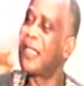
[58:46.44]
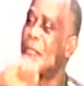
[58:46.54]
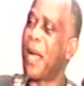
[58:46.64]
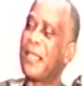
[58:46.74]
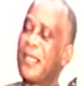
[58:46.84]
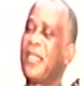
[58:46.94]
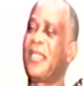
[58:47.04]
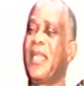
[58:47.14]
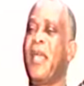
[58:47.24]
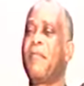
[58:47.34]
demands the
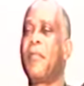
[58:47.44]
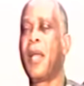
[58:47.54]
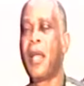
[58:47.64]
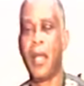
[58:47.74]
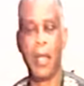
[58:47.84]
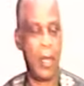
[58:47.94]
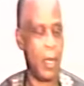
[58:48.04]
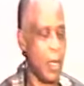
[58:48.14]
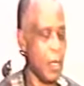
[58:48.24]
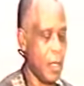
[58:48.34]
same
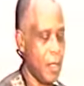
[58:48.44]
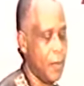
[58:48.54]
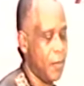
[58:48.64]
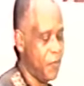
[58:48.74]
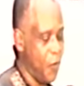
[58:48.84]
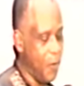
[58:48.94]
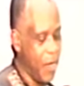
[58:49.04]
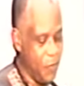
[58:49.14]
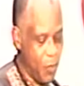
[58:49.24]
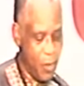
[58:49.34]
from
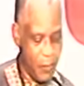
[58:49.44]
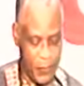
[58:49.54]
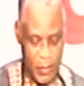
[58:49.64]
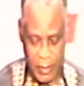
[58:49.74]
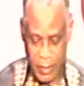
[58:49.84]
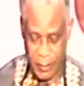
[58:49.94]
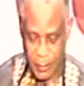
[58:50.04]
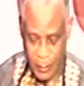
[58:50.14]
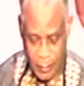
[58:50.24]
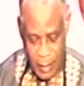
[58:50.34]
every one of us.
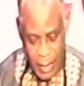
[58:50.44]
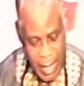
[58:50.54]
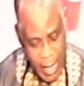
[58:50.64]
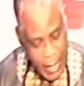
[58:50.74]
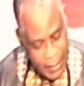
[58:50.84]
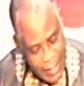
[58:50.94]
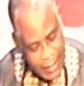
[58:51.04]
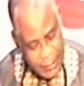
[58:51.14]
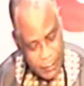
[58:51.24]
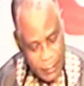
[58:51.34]

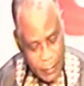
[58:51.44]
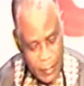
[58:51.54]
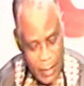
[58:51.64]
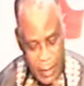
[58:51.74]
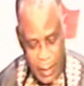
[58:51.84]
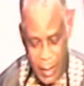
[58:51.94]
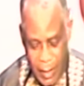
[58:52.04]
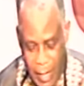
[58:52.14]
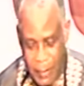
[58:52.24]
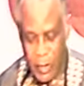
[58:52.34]
Then,
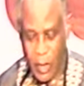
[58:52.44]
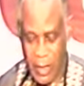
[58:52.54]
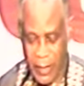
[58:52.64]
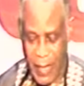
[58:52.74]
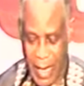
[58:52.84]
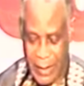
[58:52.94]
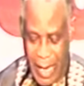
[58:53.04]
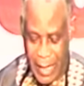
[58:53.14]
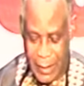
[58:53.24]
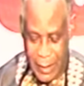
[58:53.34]
let me just leave that
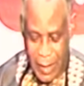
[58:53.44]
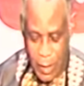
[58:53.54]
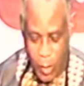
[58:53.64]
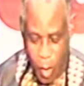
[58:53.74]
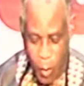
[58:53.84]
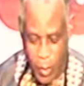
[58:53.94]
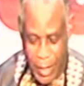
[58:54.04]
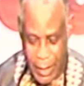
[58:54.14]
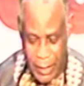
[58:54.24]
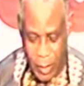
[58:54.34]
and uh, run
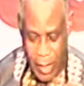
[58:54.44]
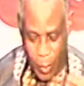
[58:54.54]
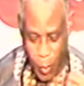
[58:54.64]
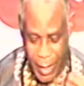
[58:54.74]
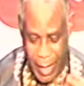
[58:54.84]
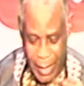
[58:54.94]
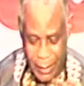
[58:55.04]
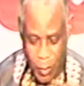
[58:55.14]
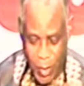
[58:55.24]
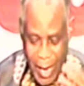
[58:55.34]
quickly so that we
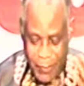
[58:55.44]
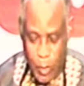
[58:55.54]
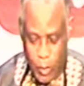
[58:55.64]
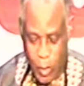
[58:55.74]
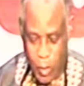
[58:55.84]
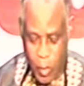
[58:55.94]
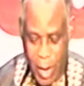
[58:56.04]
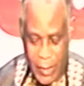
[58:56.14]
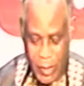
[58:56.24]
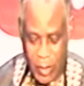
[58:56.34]
can, we have to know who
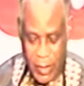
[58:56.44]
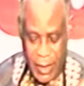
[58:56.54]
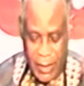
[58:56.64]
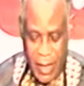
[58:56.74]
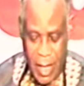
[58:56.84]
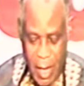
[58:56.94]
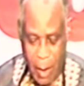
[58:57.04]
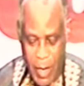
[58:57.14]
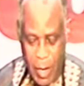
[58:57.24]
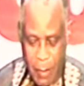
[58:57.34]
our source is. I
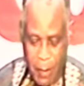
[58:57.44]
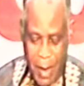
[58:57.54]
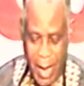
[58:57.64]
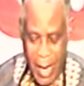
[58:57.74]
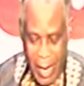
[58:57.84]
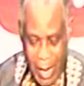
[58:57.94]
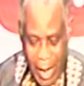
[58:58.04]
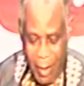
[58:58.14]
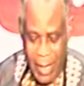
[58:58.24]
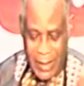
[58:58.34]
mean, remember
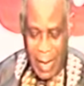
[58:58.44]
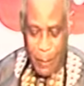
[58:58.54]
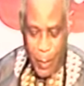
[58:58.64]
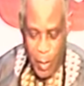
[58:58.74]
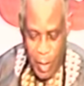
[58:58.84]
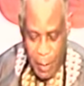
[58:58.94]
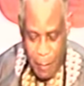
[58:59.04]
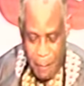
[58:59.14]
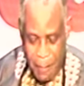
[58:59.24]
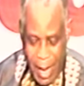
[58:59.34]
our example,
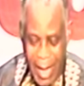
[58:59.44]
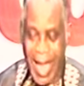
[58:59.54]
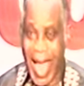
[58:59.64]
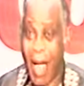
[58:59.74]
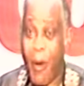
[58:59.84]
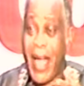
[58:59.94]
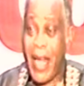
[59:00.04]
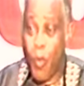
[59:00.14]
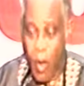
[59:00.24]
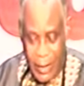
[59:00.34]
remember our
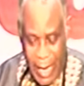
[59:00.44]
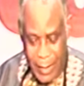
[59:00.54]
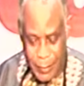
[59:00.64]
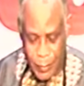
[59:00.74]
rewarder,